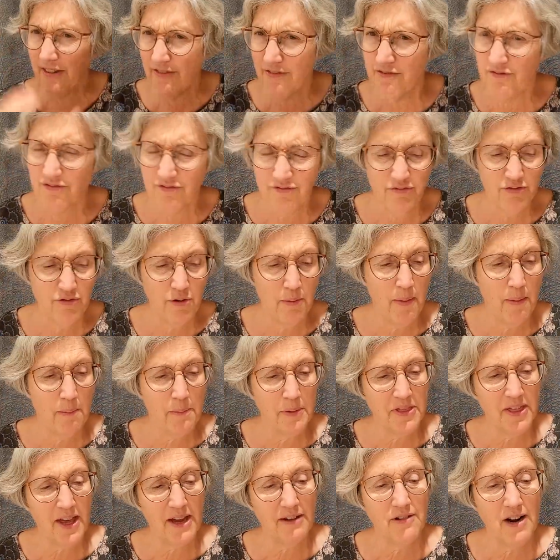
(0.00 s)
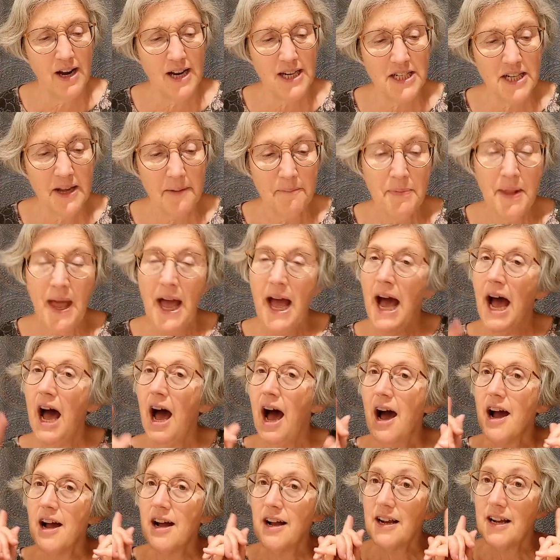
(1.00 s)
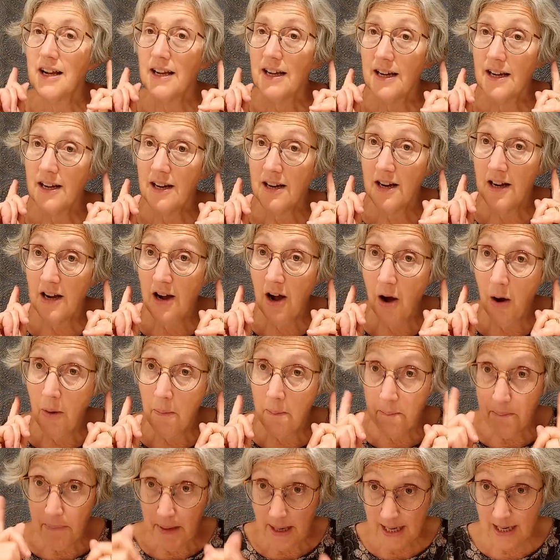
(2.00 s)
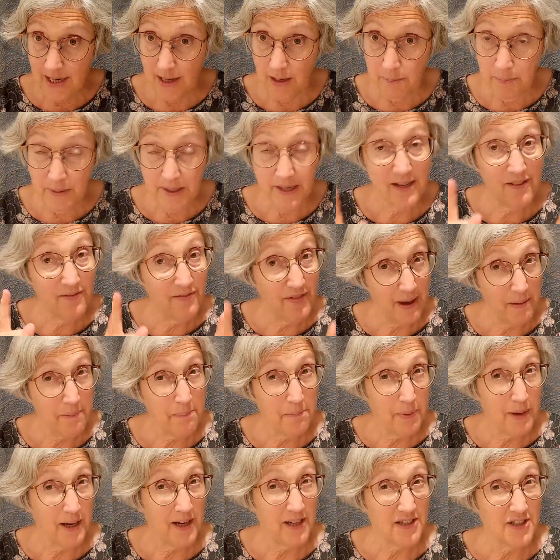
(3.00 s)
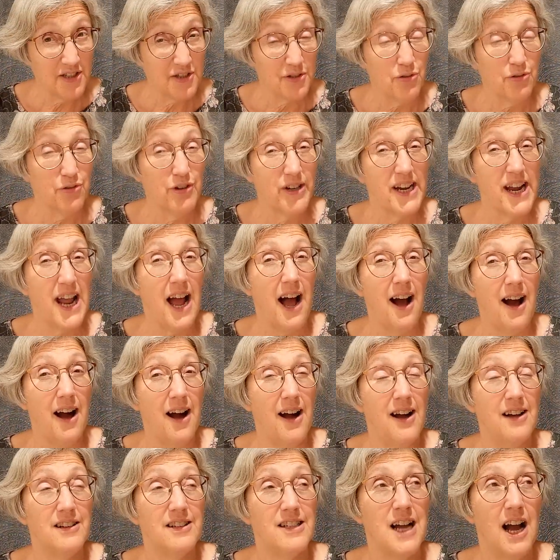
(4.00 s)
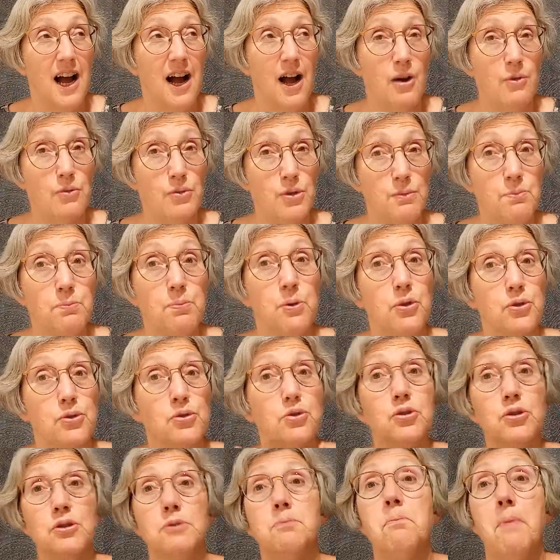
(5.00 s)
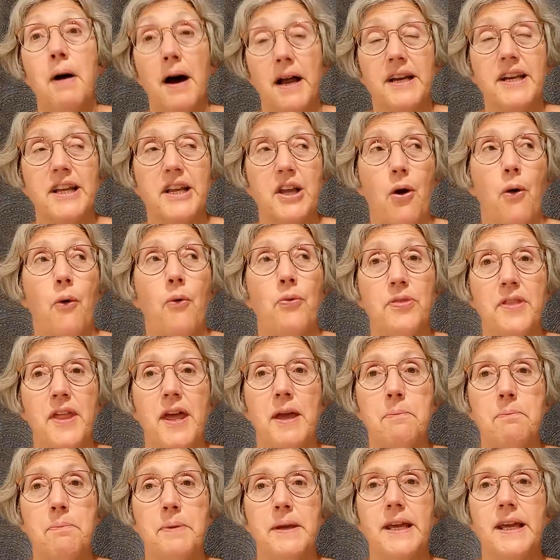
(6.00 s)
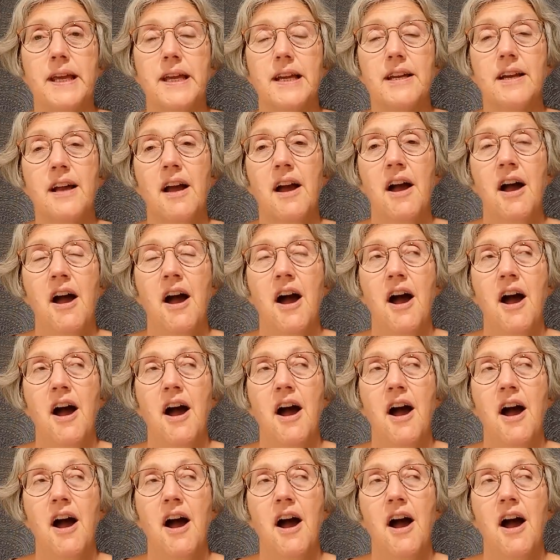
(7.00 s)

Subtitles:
I've remembered that right. Carmilla being a vampire story, I would put good money on there being